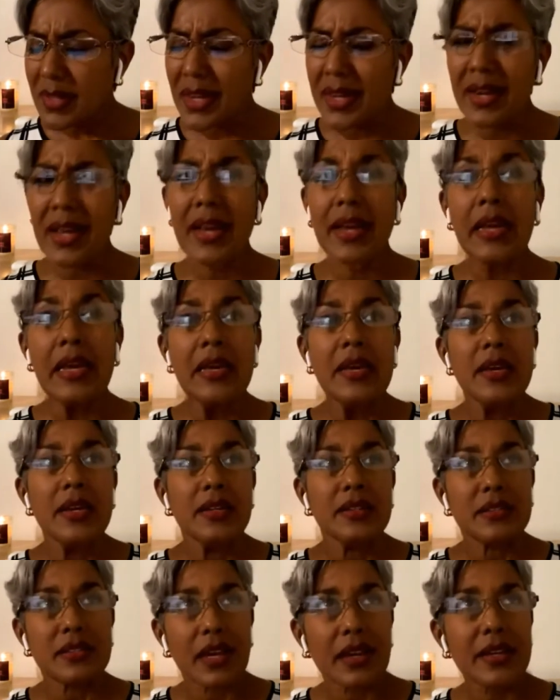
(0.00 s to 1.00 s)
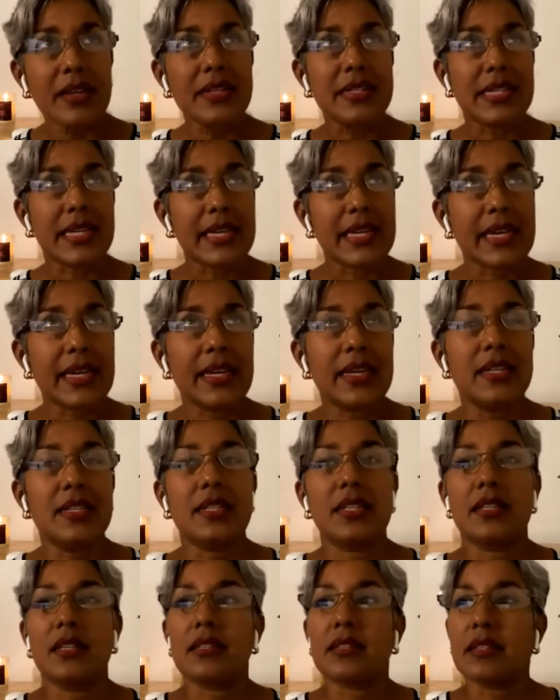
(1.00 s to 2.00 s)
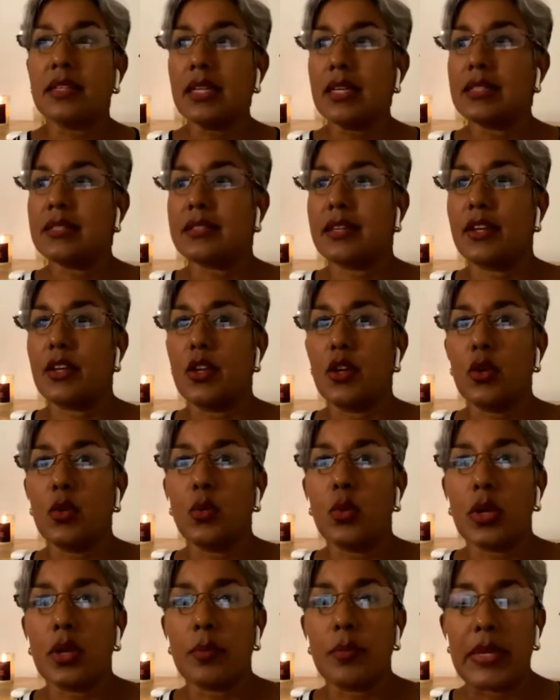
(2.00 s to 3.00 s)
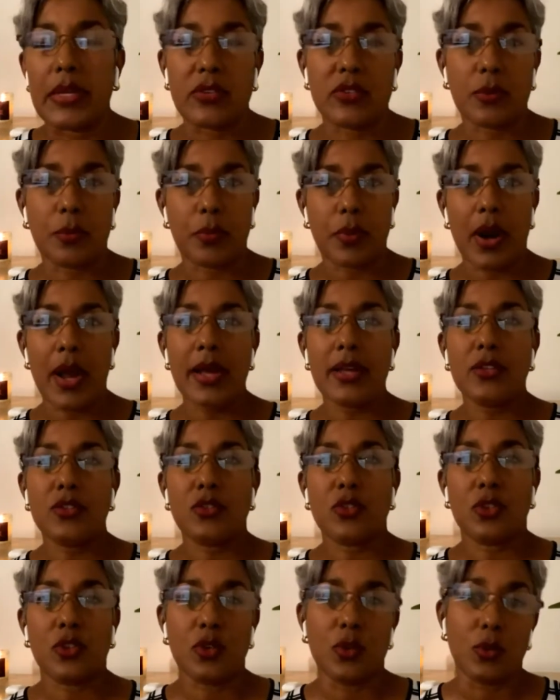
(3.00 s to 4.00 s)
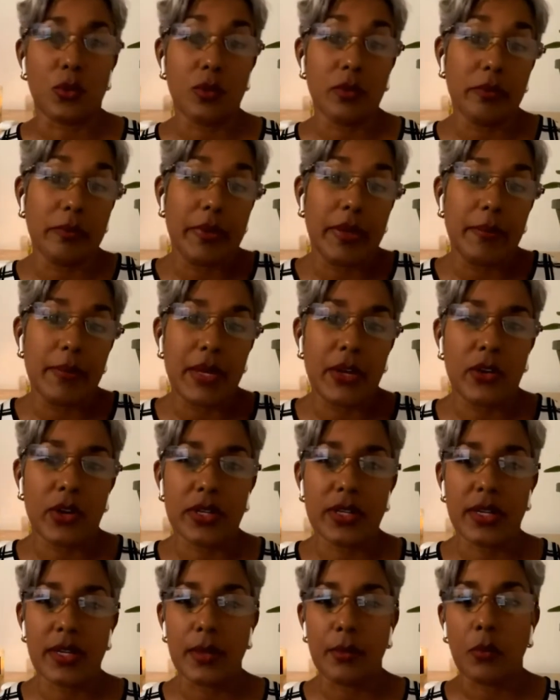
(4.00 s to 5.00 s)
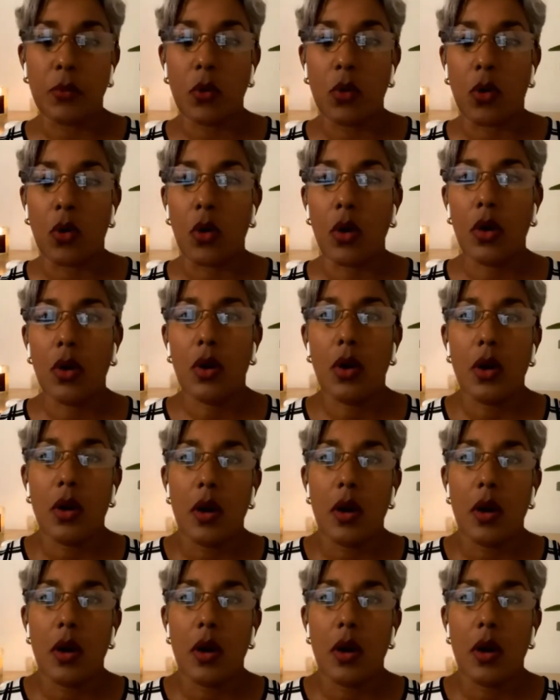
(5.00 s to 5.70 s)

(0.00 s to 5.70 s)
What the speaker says: And I started digging into this list, and you would be surprised to know, maybe not anymore,